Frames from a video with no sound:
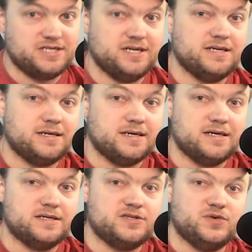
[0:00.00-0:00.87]
at
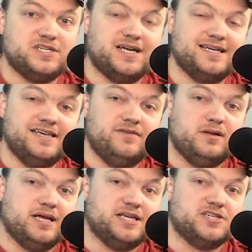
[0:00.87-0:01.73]

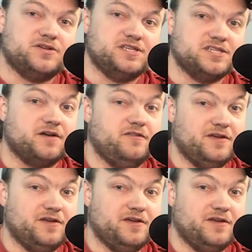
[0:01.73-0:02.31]
twitch.tv/saltyzera if